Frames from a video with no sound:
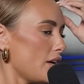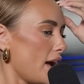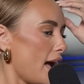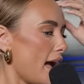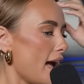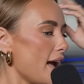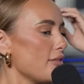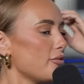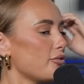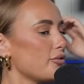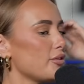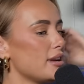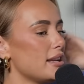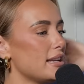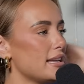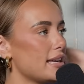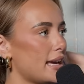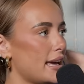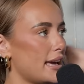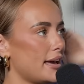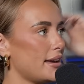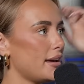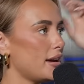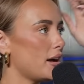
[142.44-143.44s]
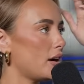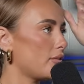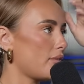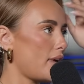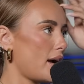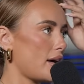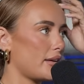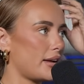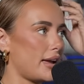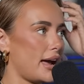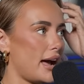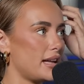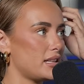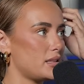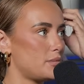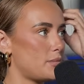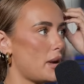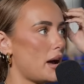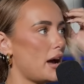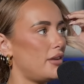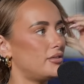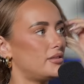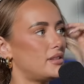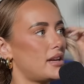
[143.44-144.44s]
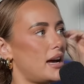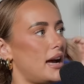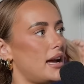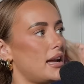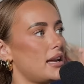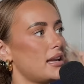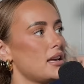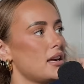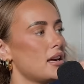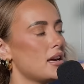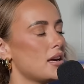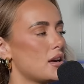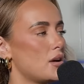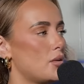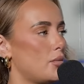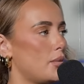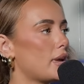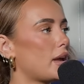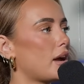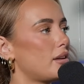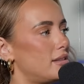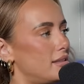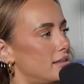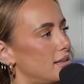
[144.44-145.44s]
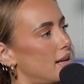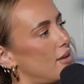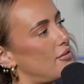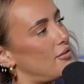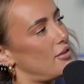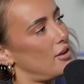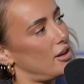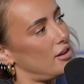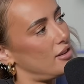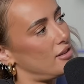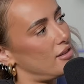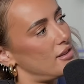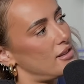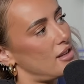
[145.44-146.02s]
every year around Kat's birthday, we go to Devon.